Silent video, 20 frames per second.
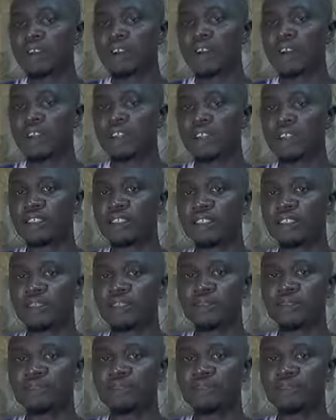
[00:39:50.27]
And
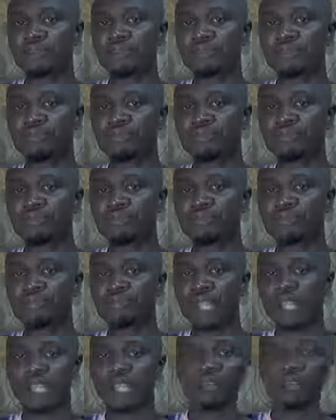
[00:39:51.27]

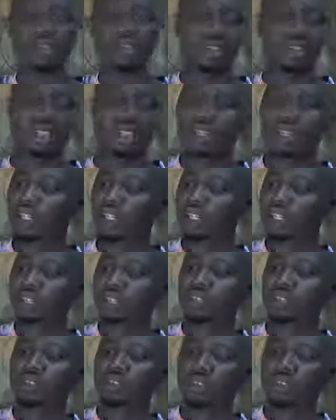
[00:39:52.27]
take it from there. Okay,
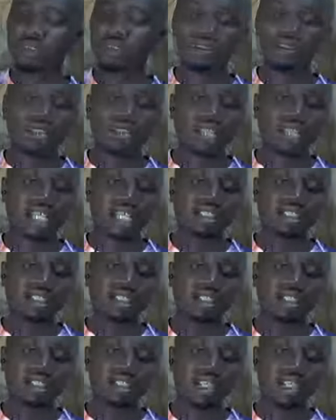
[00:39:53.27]
so that's
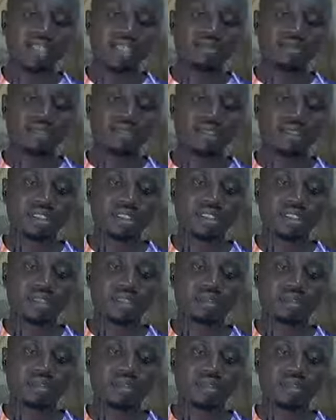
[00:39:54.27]
the end for
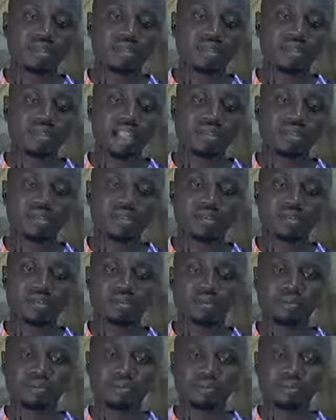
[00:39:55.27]
this live stream.